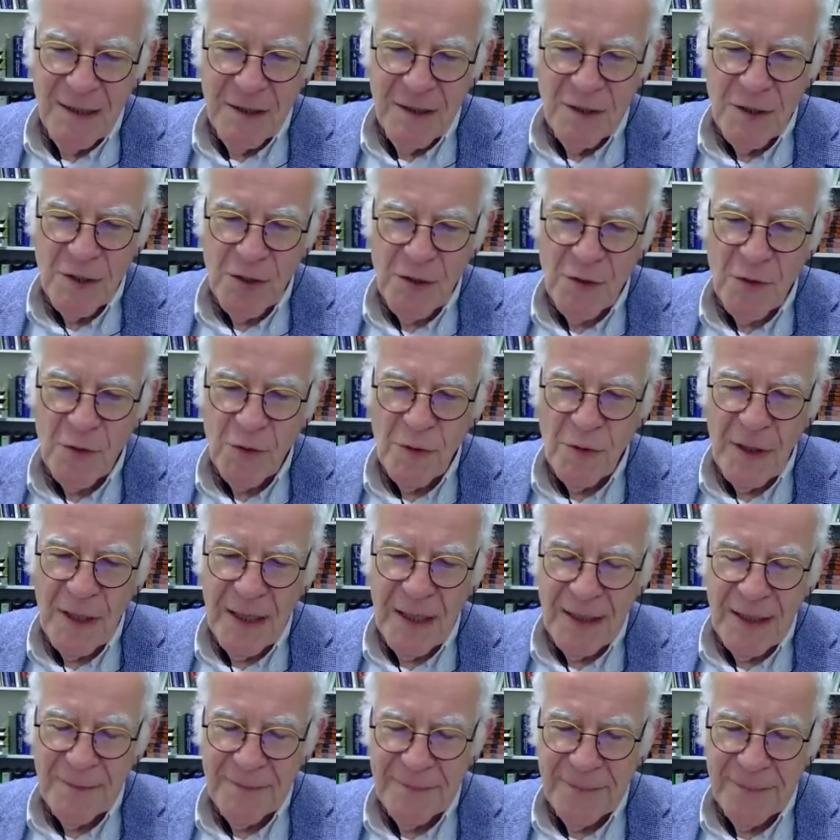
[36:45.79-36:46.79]

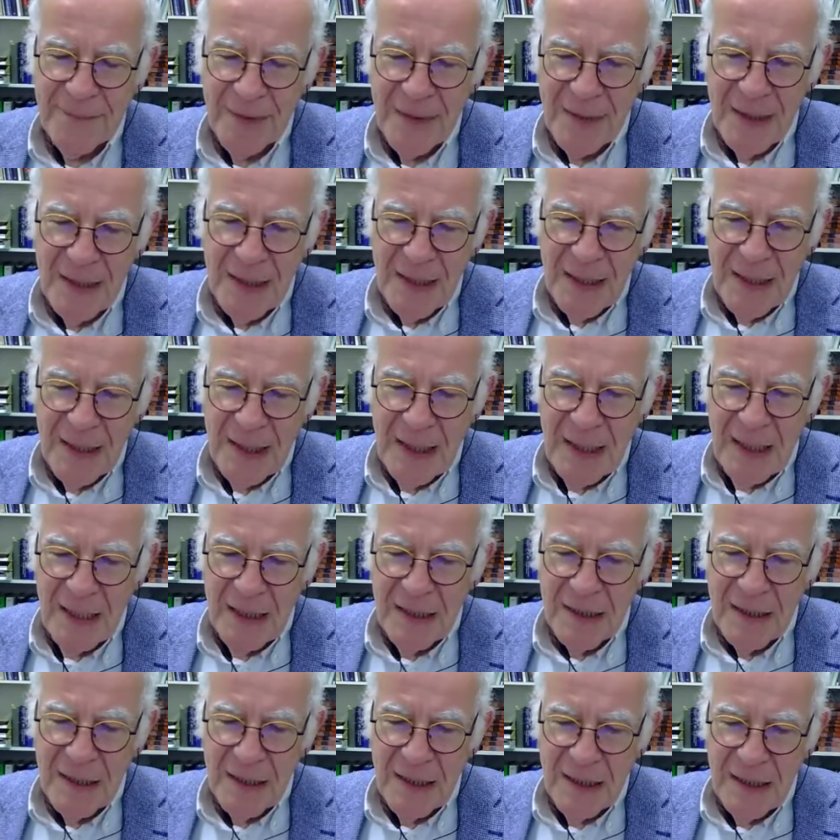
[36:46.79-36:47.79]
schooling.
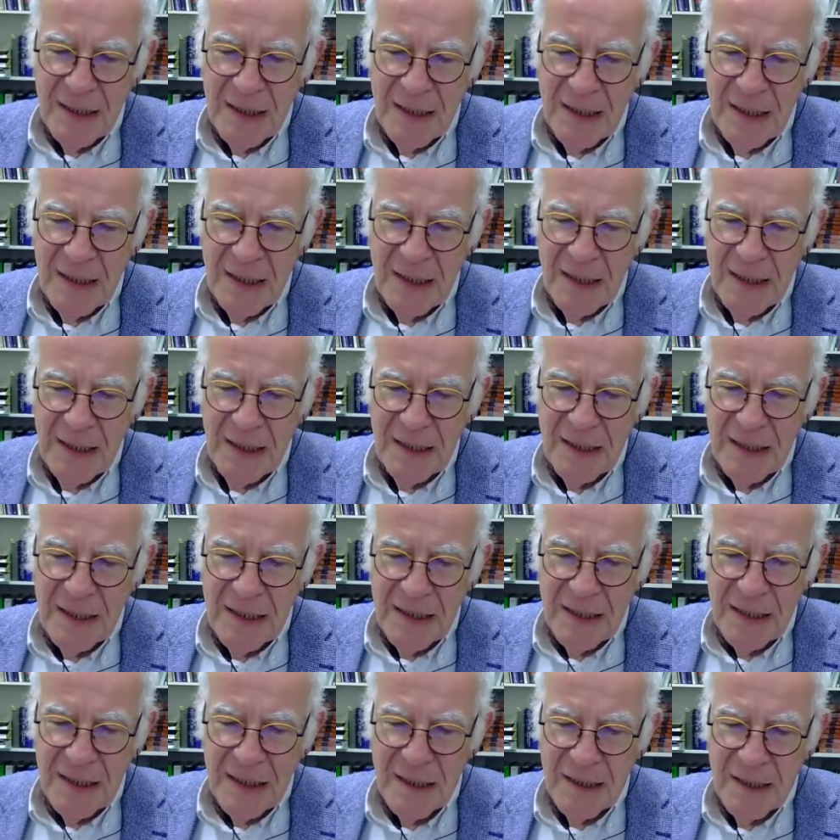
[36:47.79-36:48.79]
And
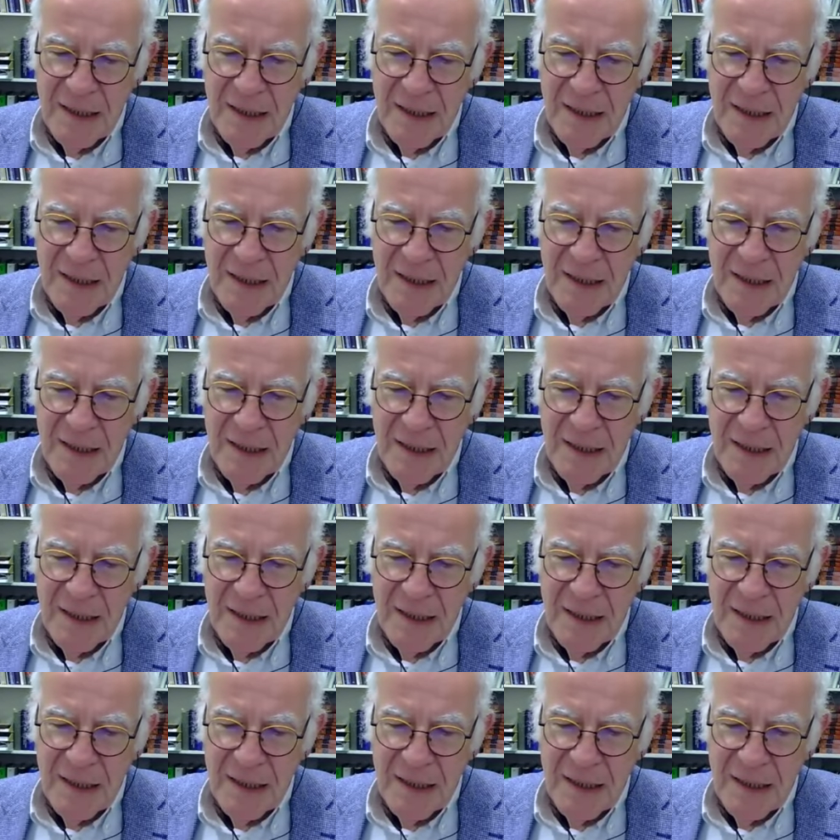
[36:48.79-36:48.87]
it